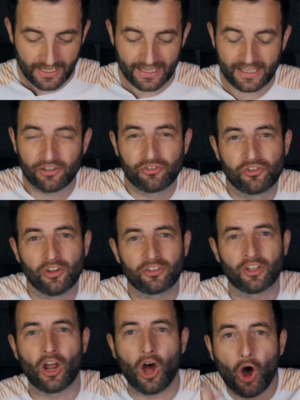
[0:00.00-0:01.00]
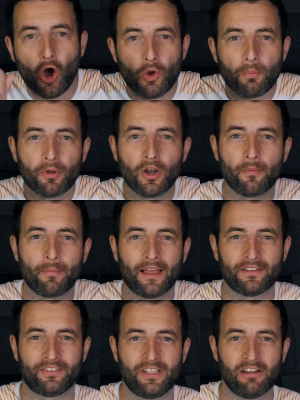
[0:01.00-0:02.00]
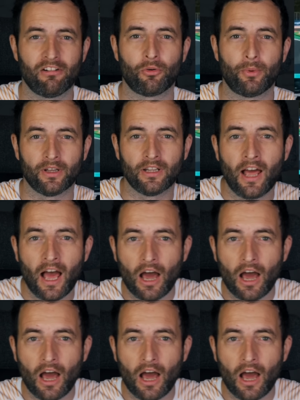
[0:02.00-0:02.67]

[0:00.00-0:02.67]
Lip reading: He's just going to open up that steering wheel